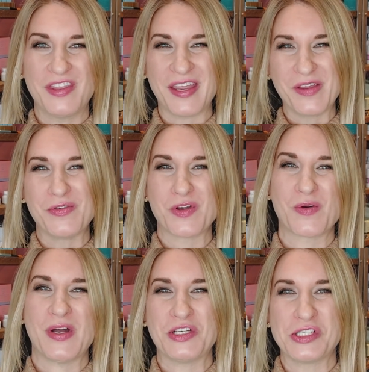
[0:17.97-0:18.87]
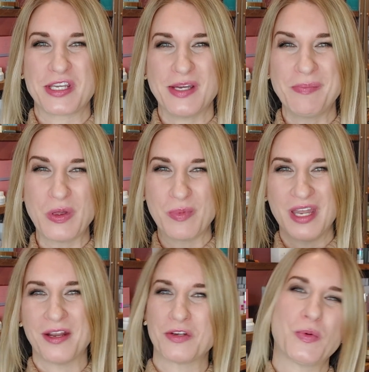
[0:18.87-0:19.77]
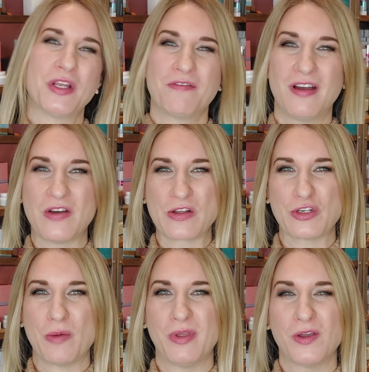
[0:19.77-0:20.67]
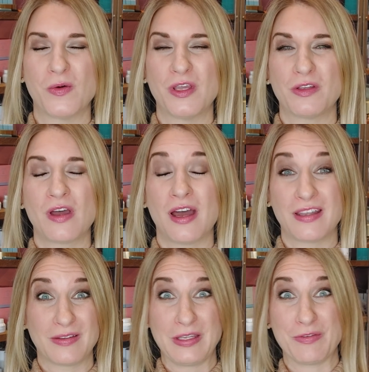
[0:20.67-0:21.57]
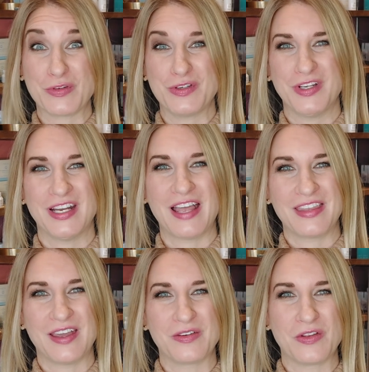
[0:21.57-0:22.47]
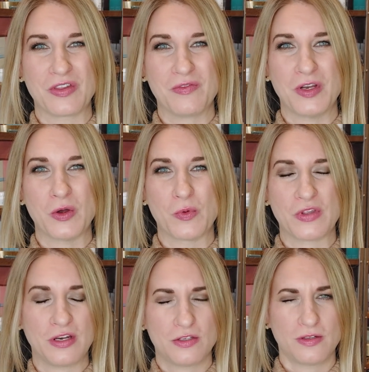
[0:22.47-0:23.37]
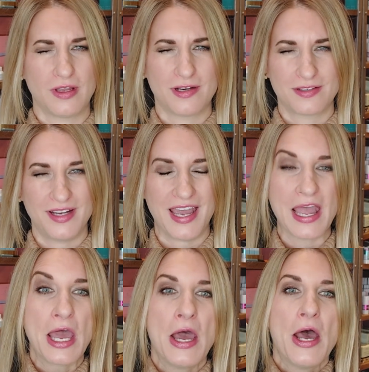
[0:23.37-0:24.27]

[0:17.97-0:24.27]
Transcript: Thank you for your question, Kim. You'll be getting a $25 ShopEco gift certificate at the end of this video. We'll send it to you later today.